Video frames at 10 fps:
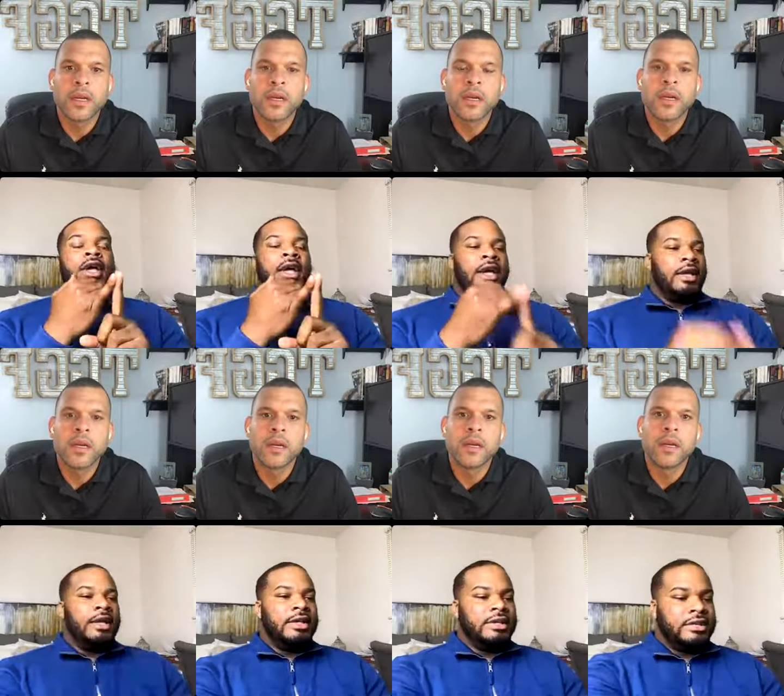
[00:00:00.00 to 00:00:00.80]

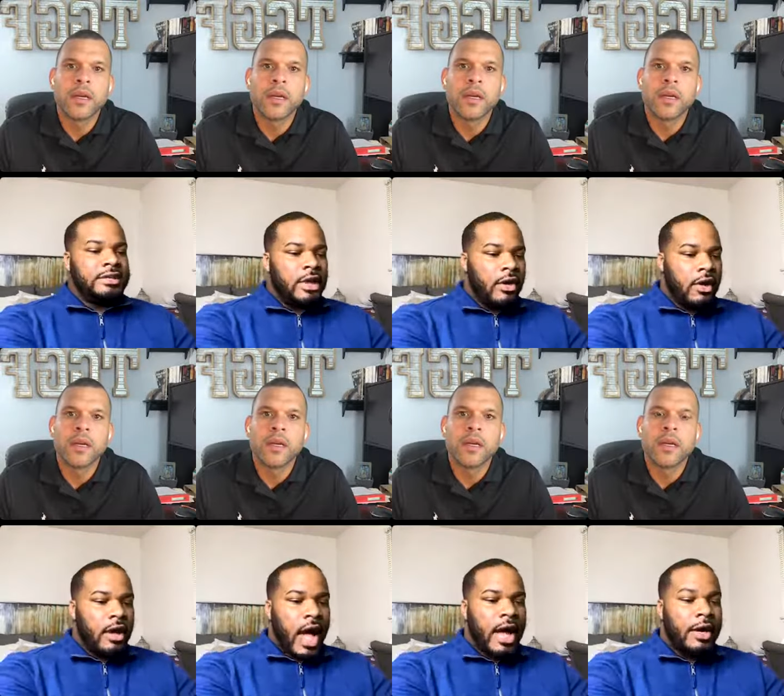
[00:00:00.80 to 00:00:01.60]
Speaker 1: is. Hold on,
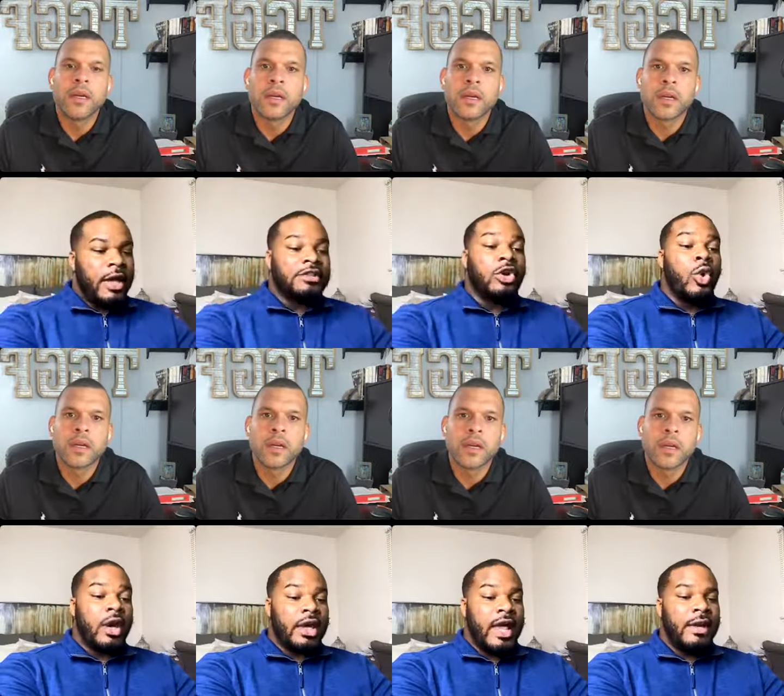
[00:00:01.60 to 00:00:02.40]
I got it. It's a quick
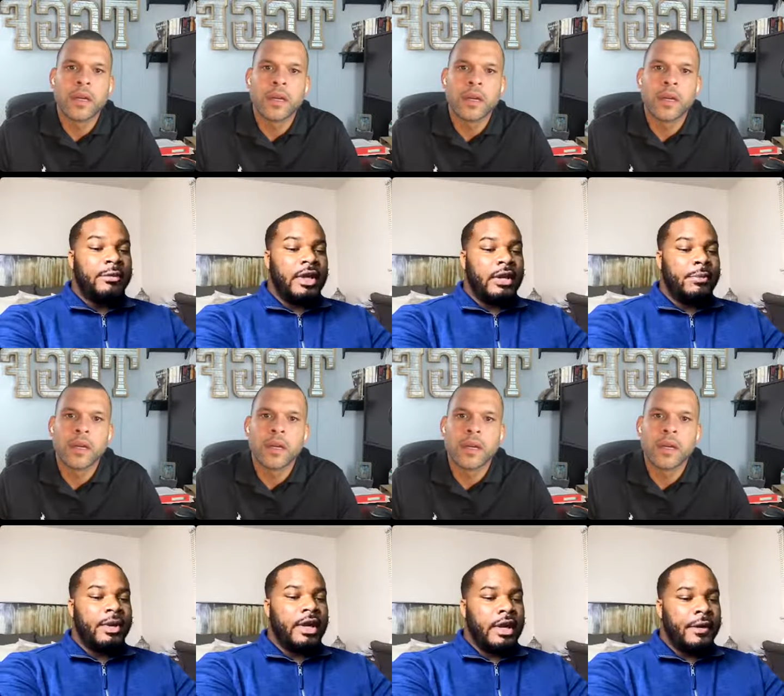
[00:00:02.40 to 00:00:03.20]
claim deed to in
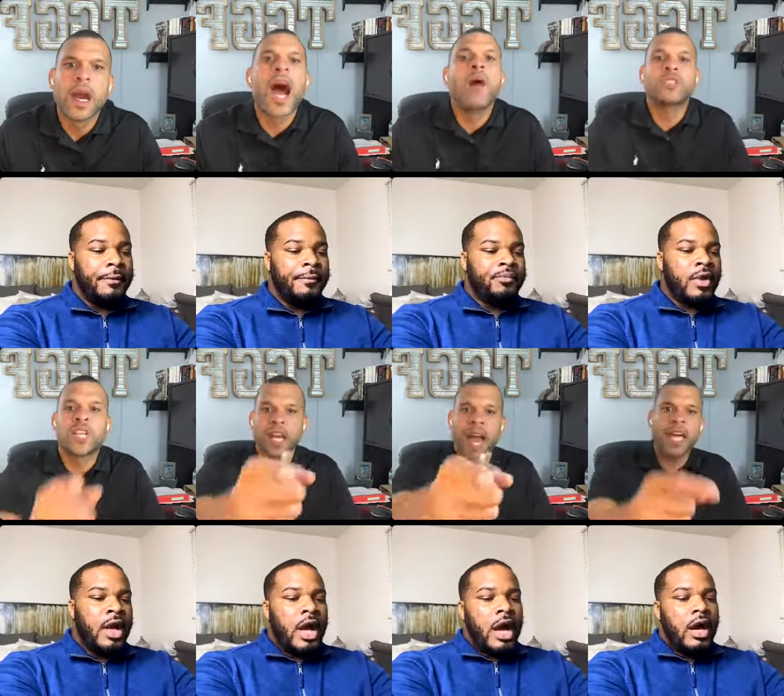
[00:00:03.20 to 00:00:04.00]
there. I was
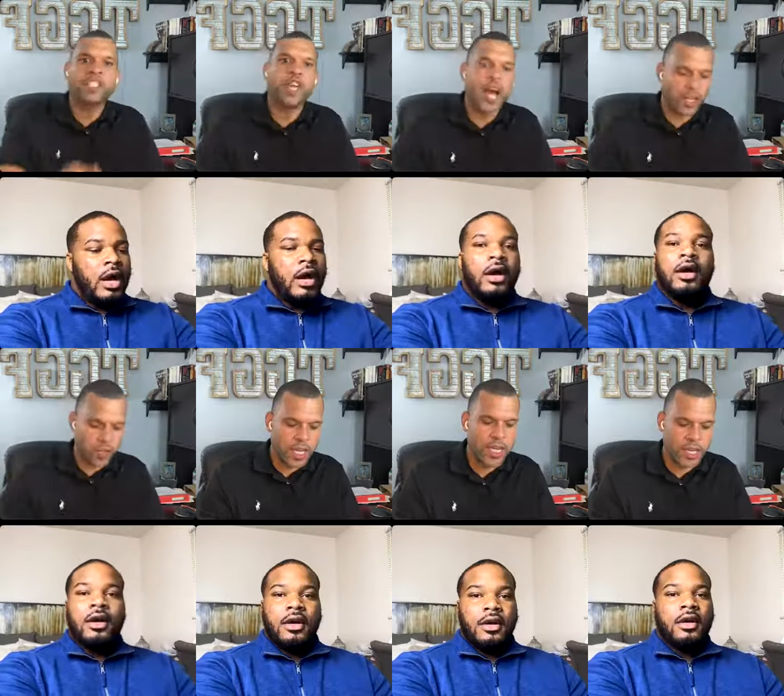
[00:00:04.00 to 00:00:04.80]
gonna ask you how you
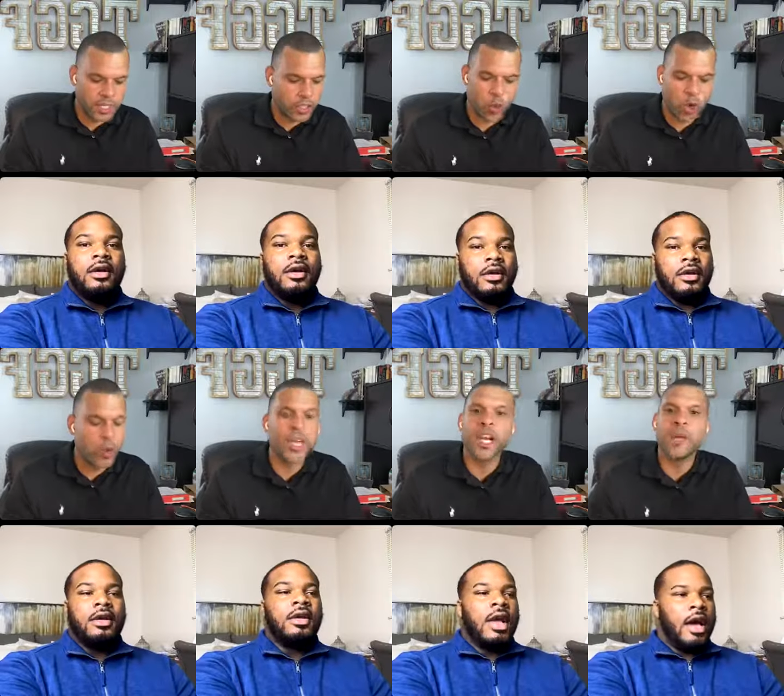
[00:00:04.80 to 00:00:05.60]
deeded it. So
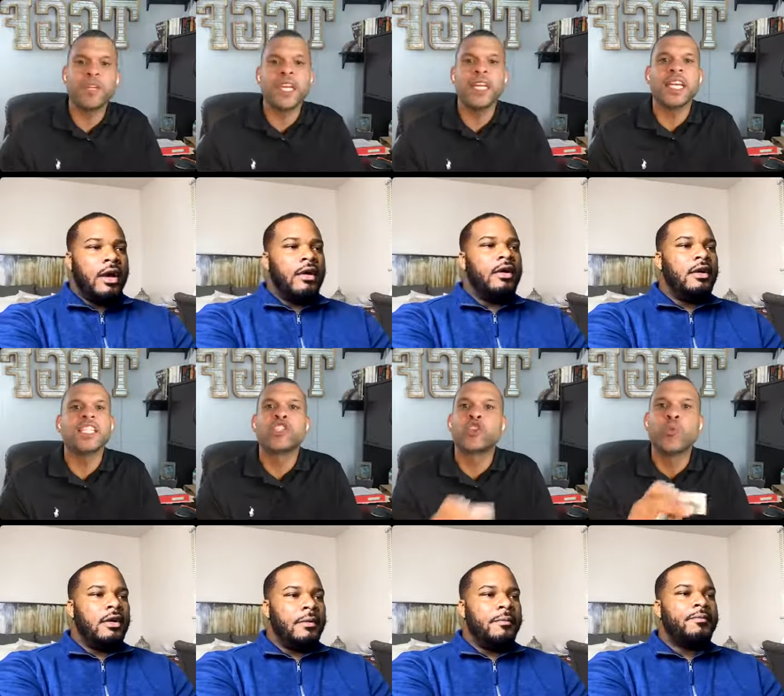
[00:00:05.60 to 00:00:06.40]
yeah. claim deed
Speaker 2: is
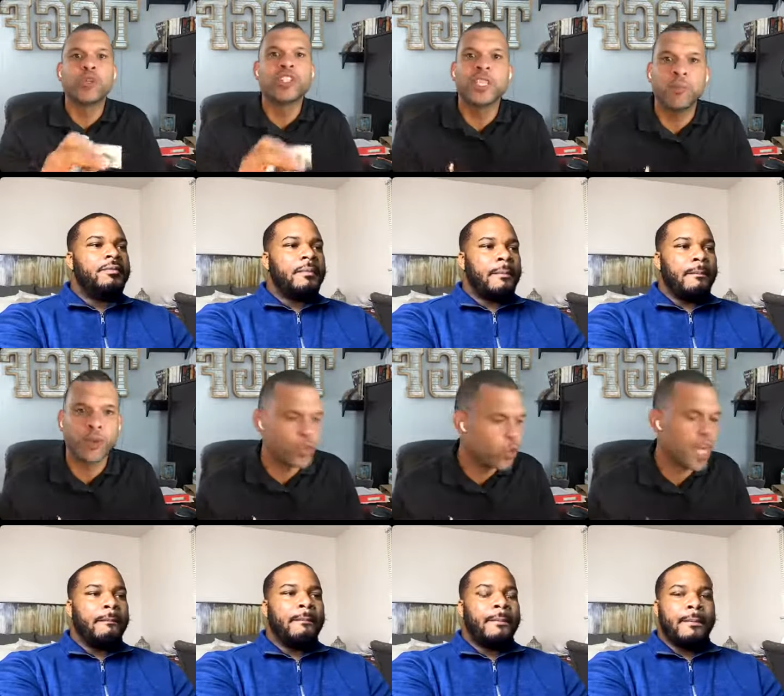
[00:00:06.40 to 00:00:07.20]
super simple
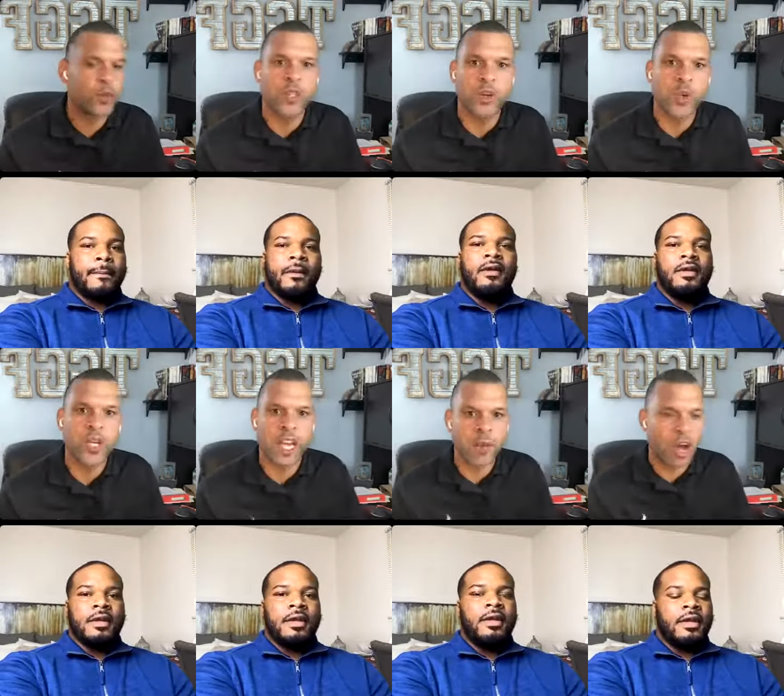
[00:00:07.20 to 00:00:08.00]
too, guys. With a quick
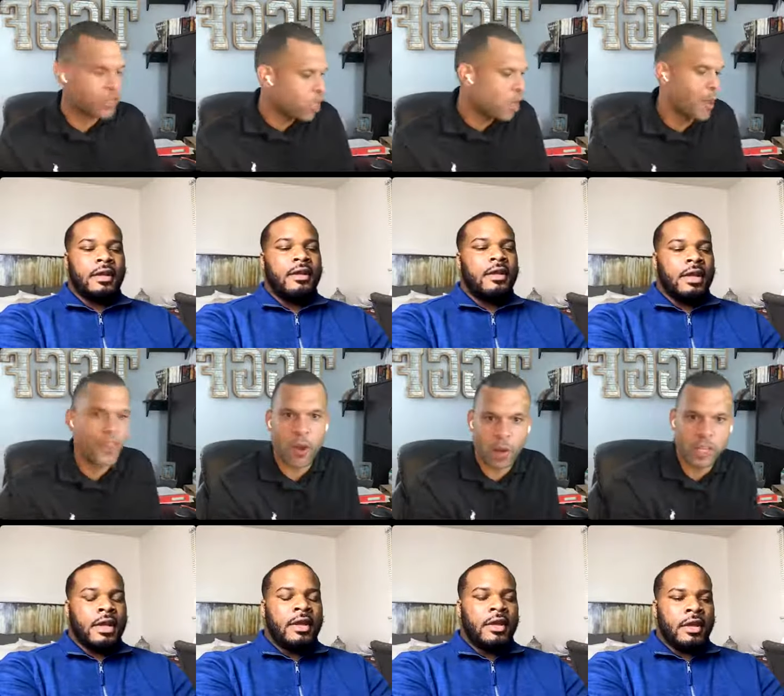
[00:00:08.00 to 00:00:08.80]
claim, I'll talk about
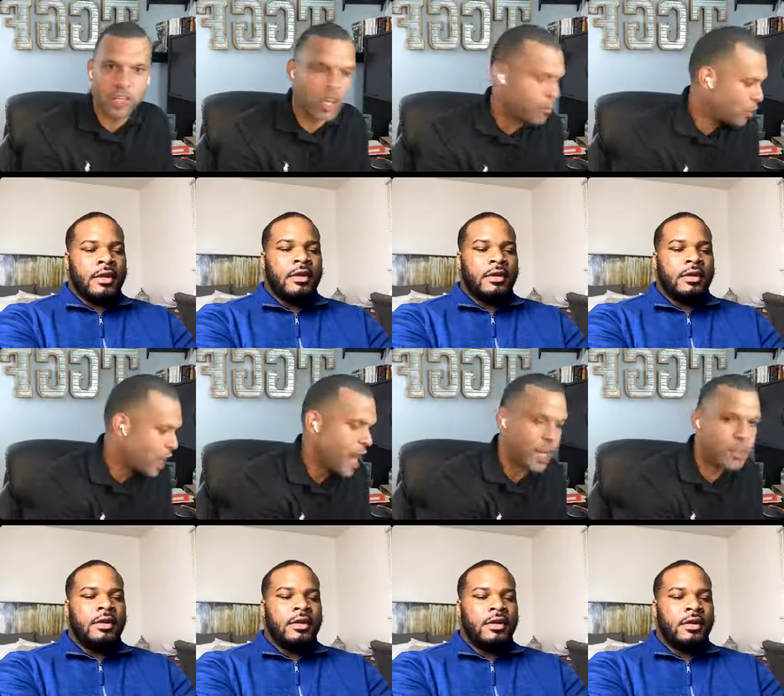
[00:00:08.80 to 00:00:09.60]
that while you look up your
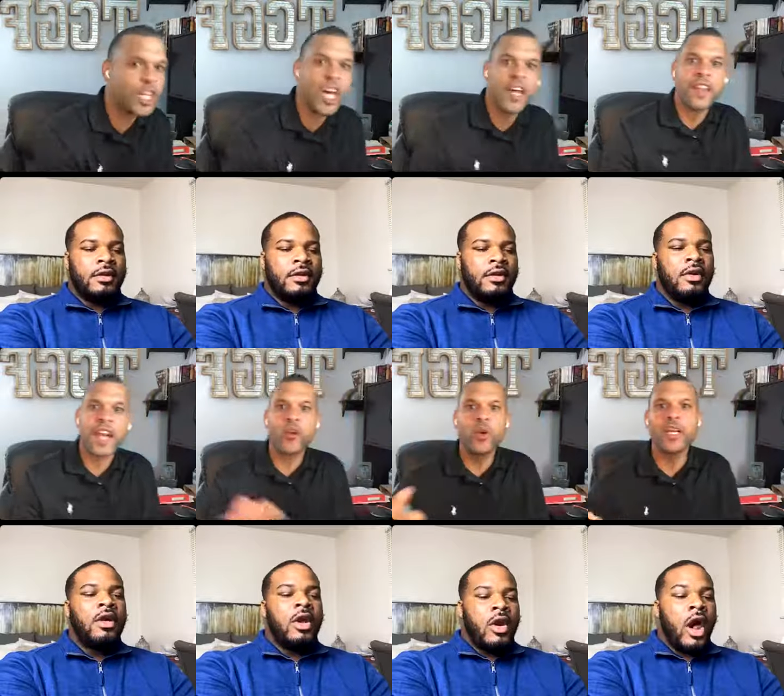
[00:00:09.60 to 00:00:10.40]
documents. That
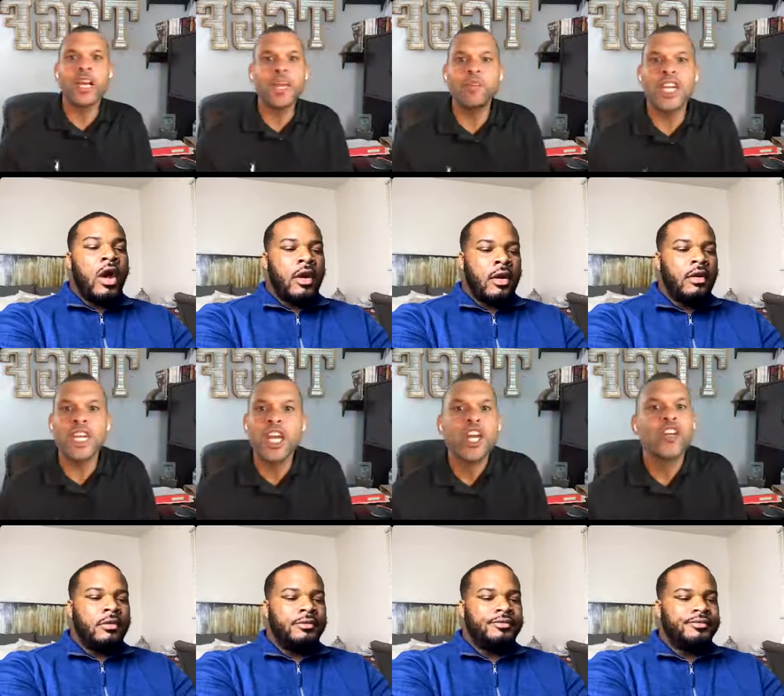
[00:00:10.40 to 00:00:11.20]
quick claim deed
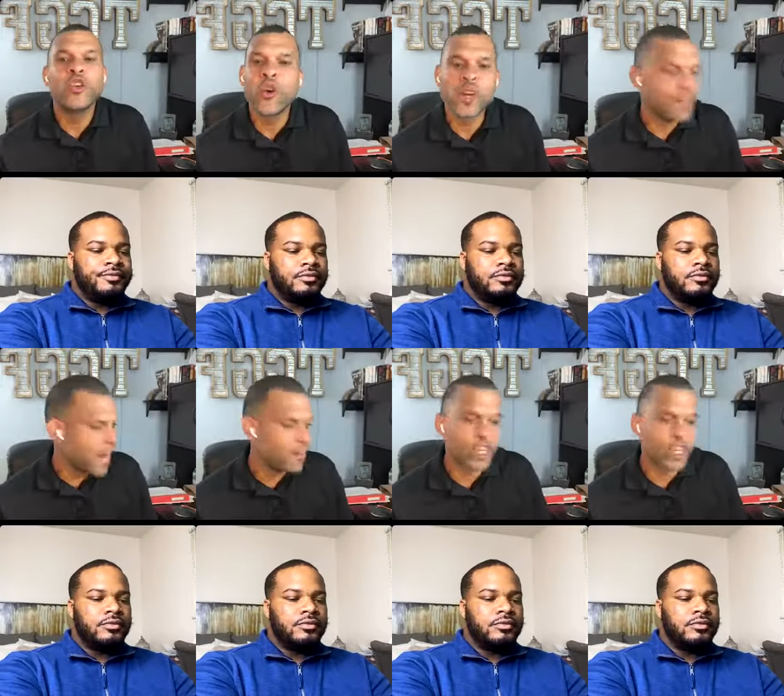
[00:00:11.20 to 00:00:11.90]
you don't even have to